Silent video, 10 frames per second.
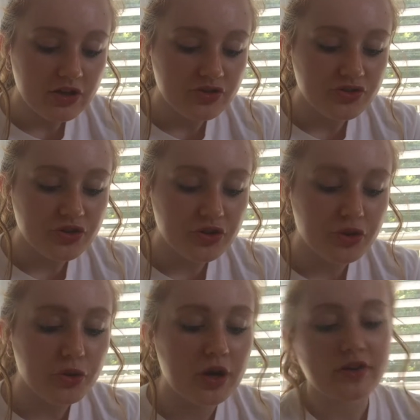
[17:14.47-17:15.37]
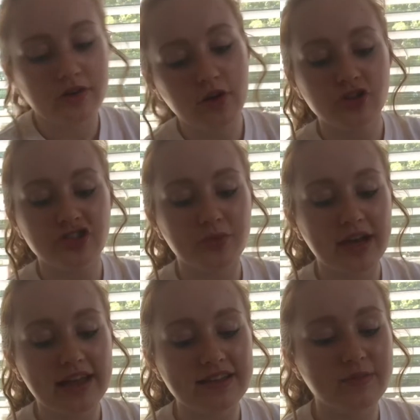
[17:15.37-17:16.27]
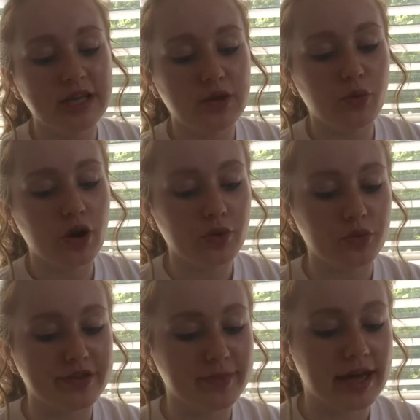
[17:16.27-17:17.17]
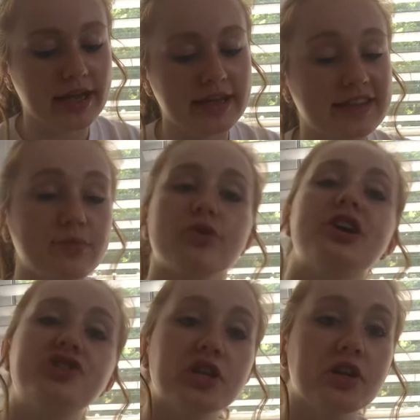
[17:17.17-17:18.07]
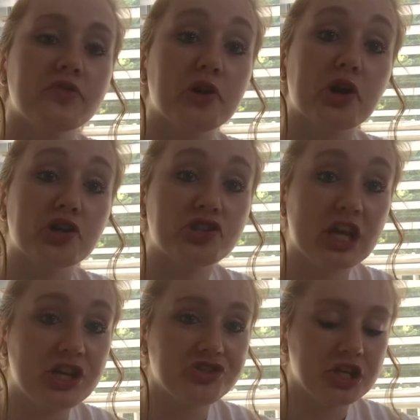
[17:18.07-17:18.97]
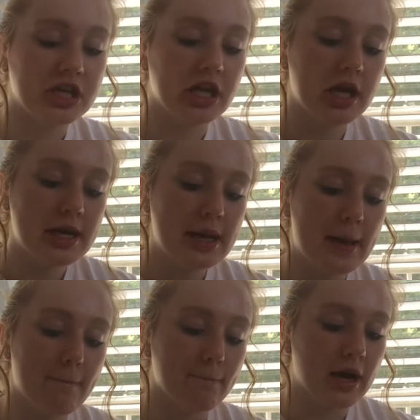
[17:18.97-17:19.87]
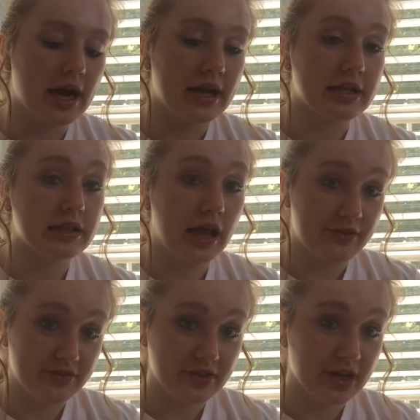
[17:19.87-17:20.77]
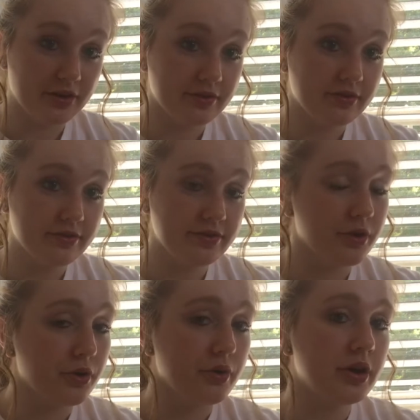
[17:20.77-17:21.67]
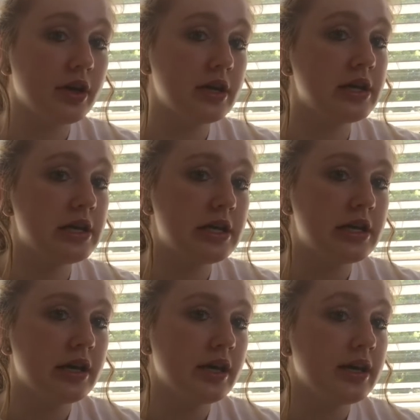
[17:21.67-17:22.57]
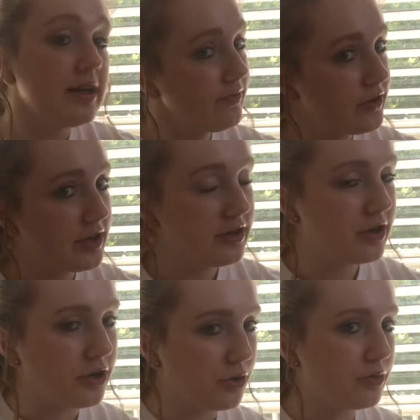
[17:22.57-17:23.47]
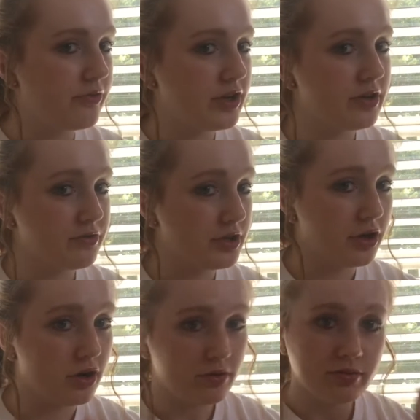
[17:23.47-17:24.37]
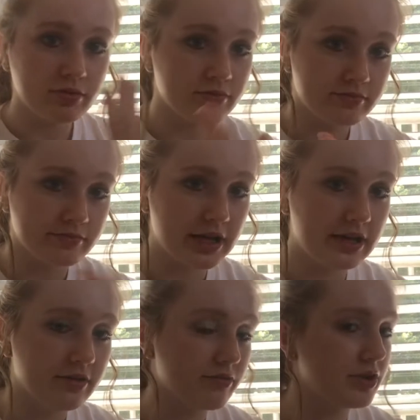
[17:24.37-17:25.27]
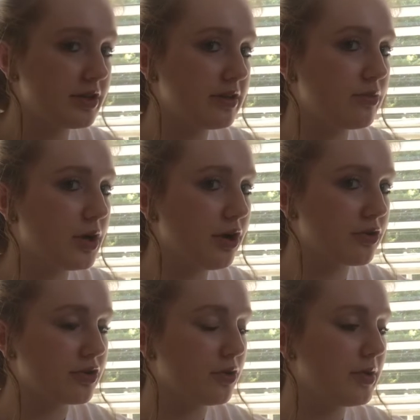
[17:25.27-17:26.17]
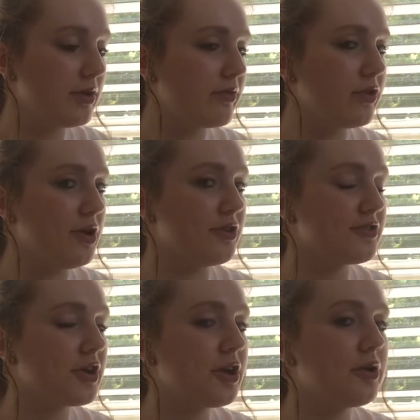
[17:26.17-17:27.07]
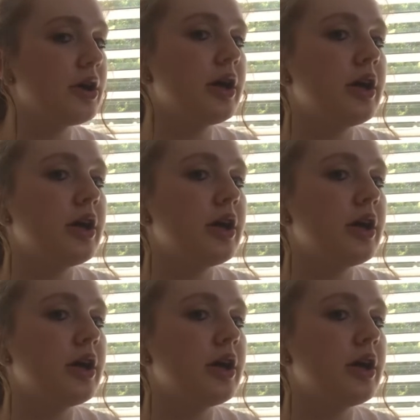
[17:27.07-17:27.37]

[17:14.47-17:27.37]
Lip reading: So someone asked me what was my inspiration for changing my lifestyle. So if you didn't really know me really well or know me a few years ago,